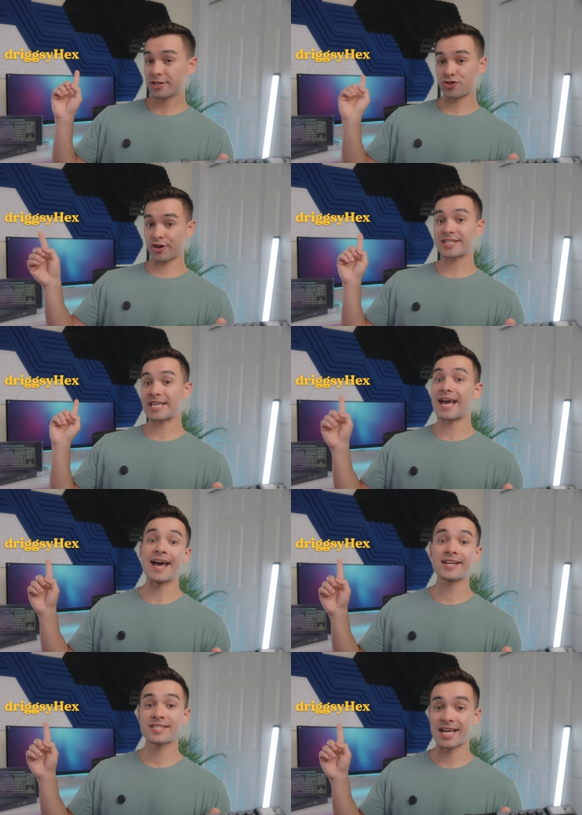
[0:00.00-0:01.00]

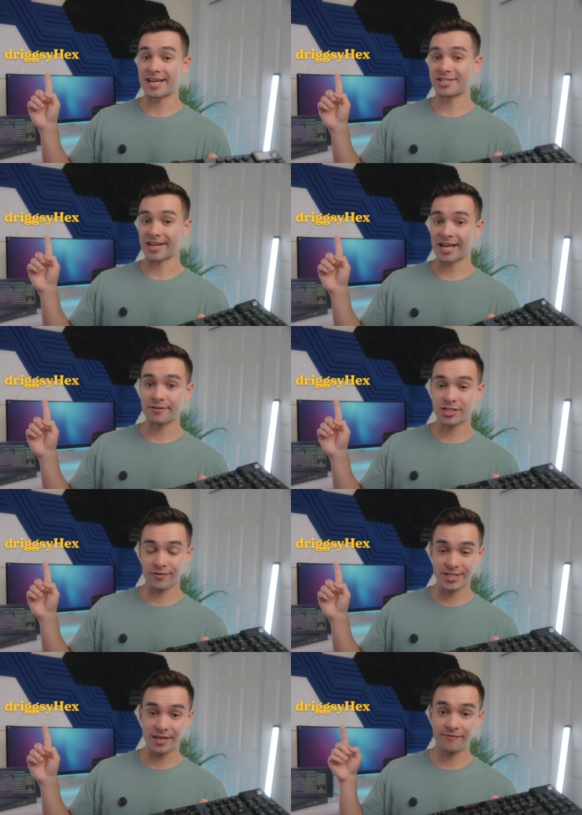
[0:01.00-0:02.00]
driggsyHex at checkout to
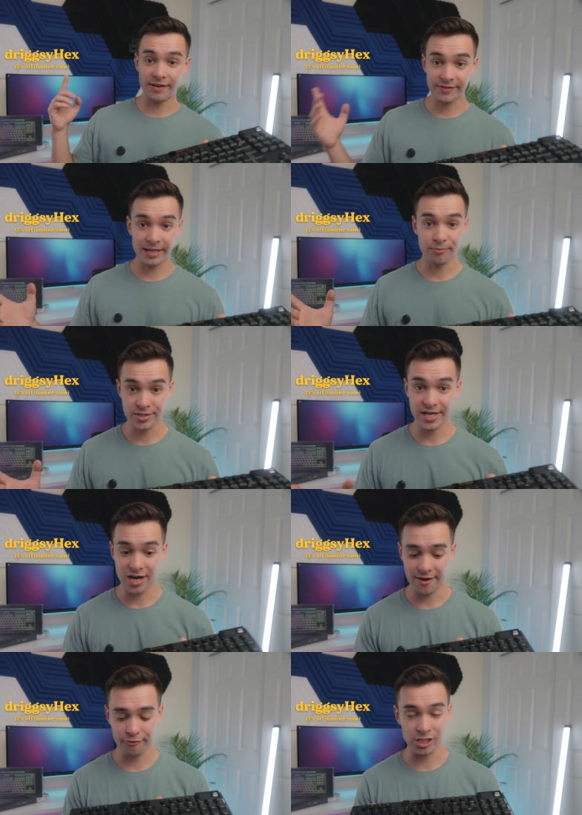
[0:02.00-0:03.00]
receive 15%
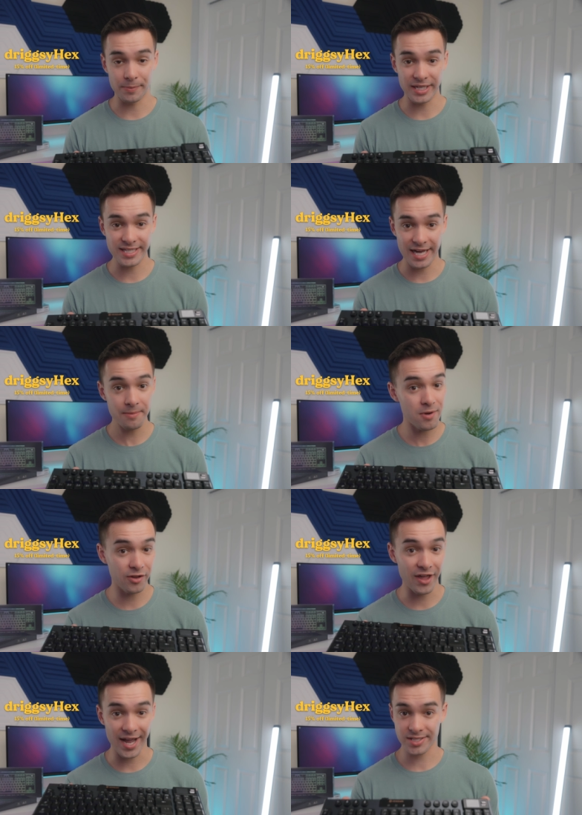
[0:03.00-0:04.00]
off for a limited time
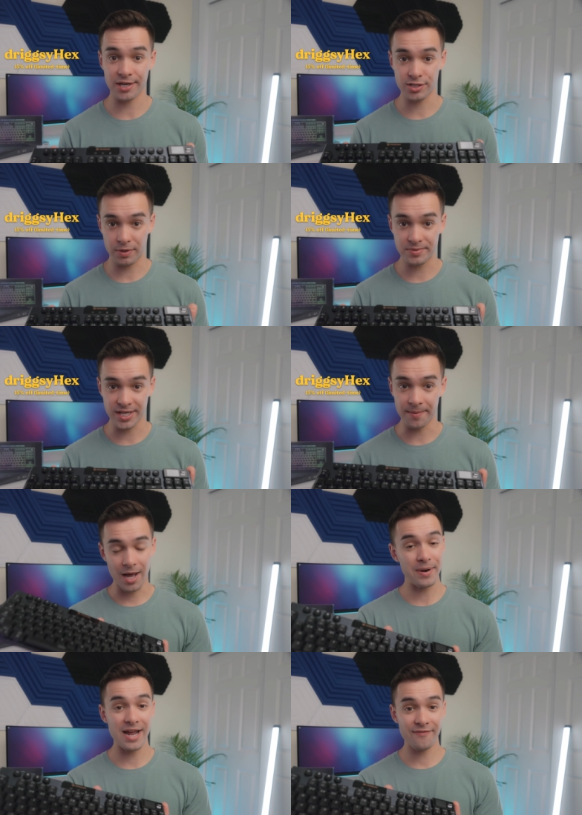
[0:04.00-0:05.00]
on the Hexgears website.
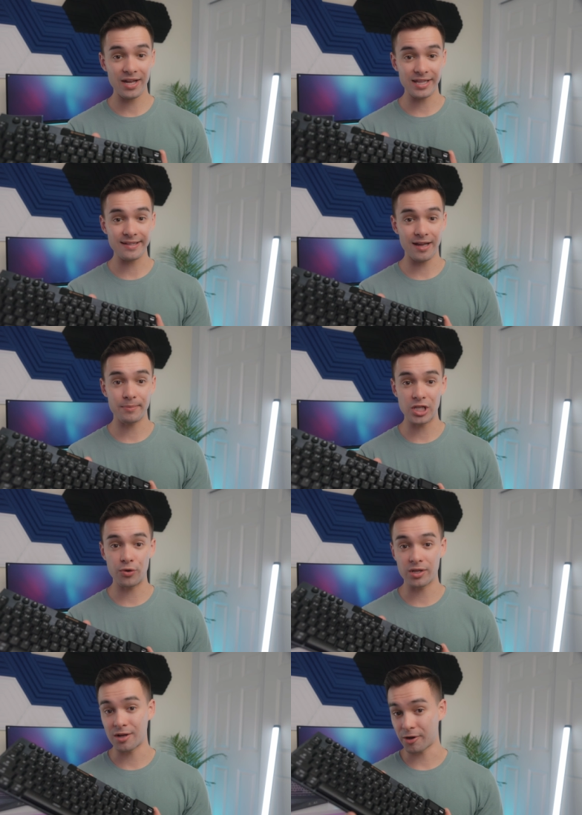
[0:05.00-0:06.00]
I'm gonna have that link down
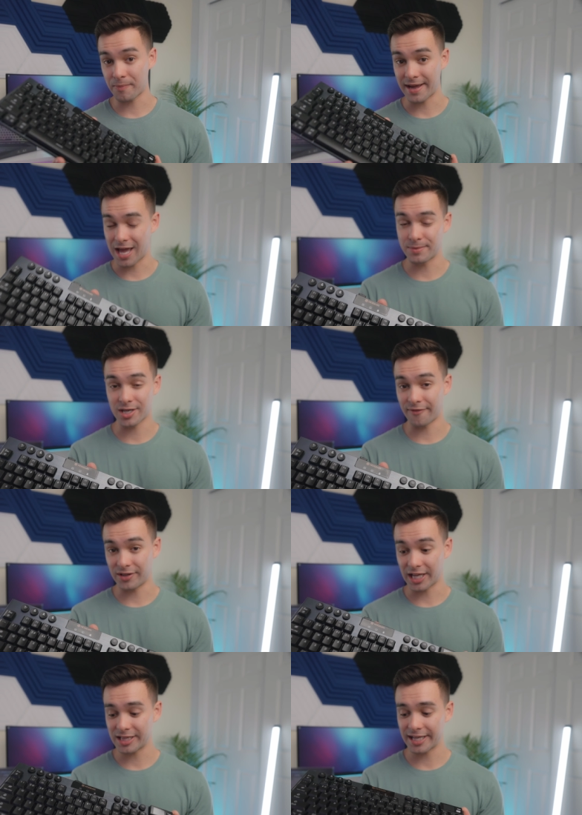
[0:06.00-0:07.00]
below along with my Amazon
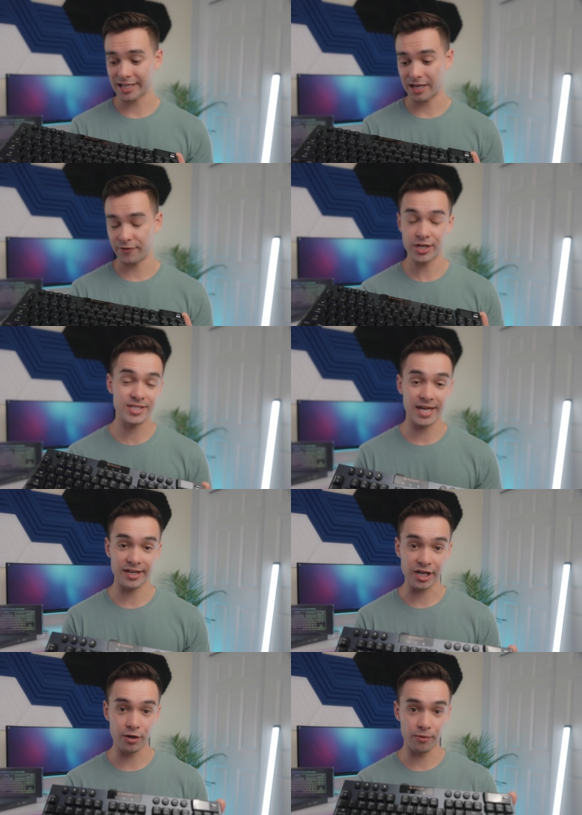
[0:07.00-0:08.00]
affiliate link if you decide
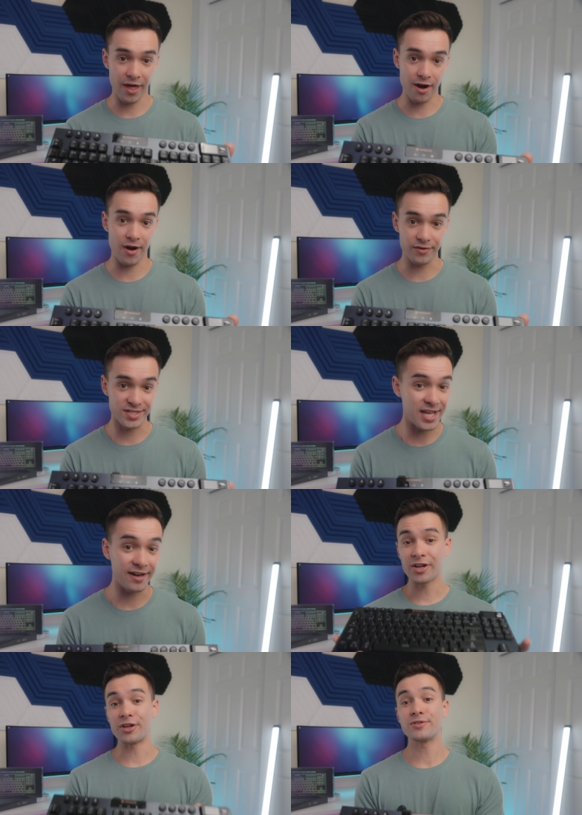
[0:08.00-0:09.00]
to go that route
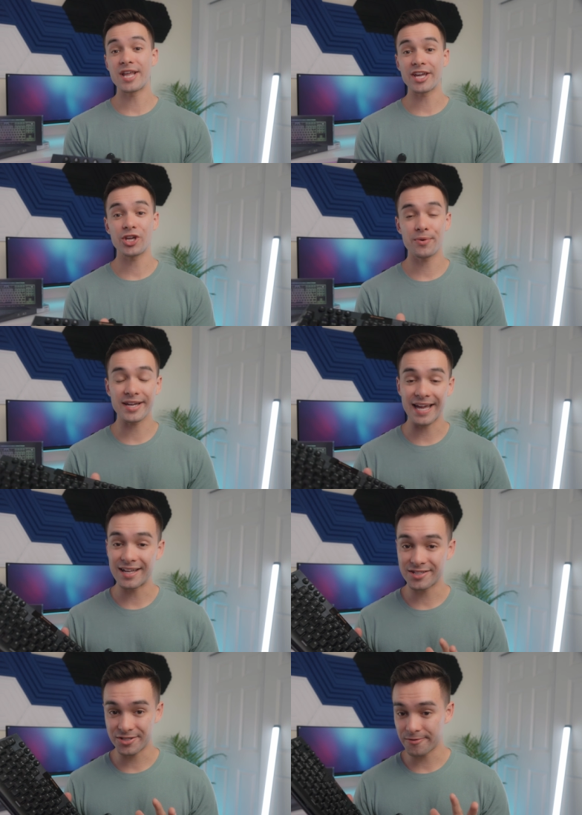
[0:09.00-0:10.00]
instead. Huge thank you
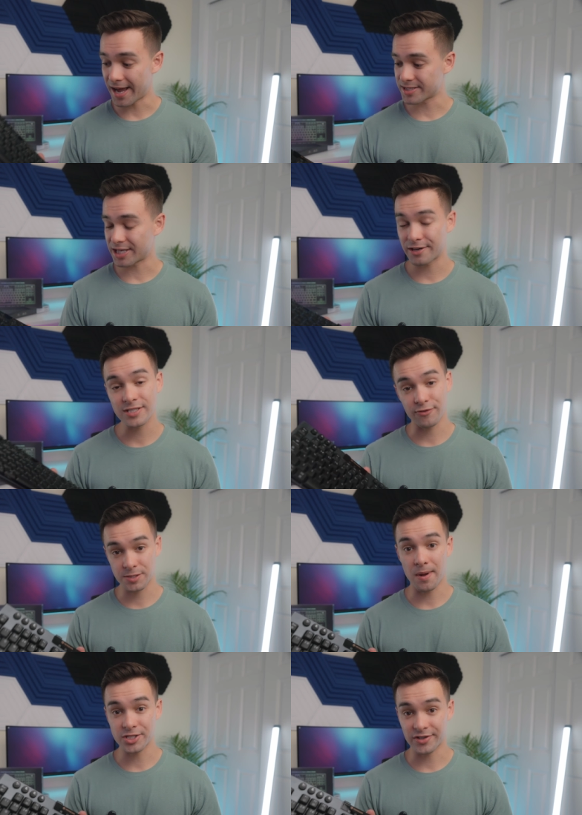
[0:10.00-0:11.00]
again to Hexgears for
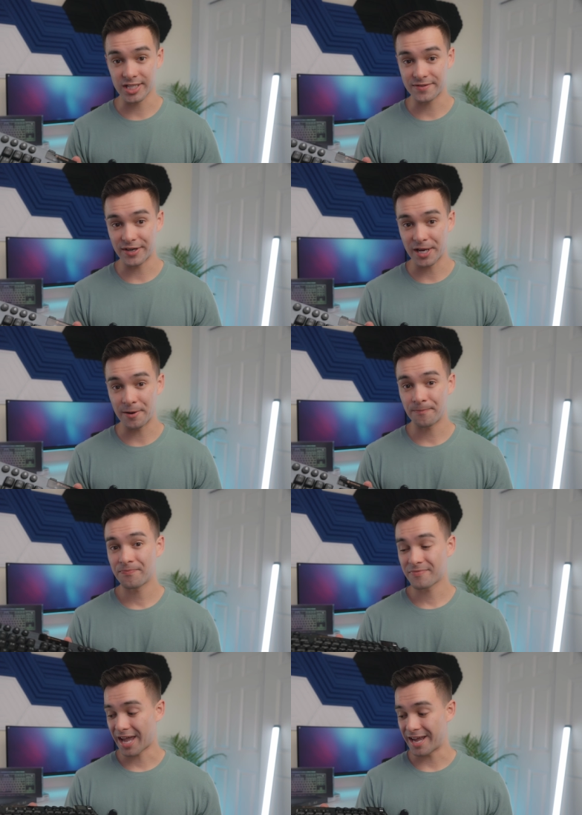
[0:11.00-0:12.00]
sponsoring this video,
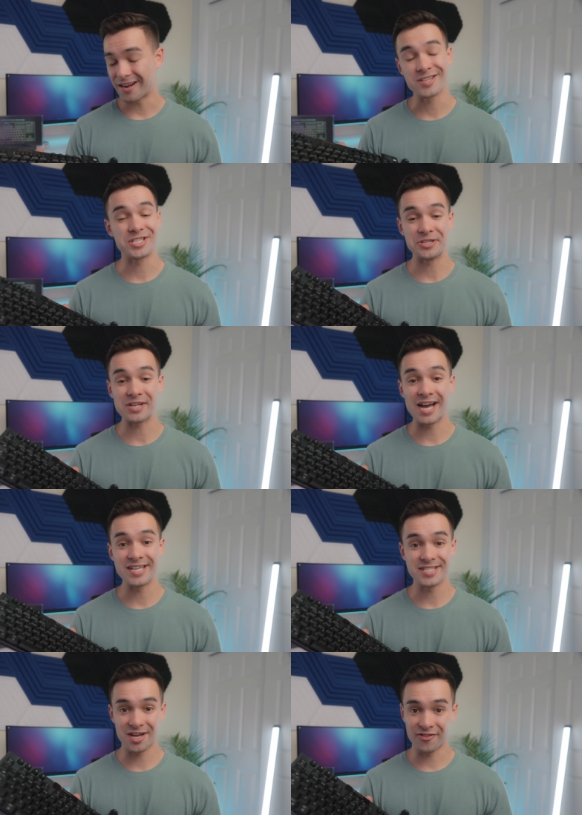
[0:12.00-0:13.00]
and I'll see you
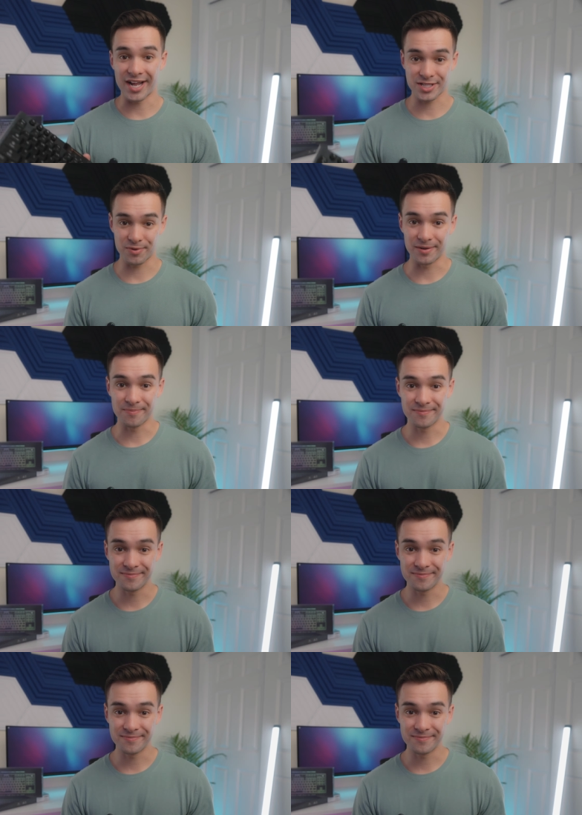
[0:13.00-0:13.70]
guys on the next one.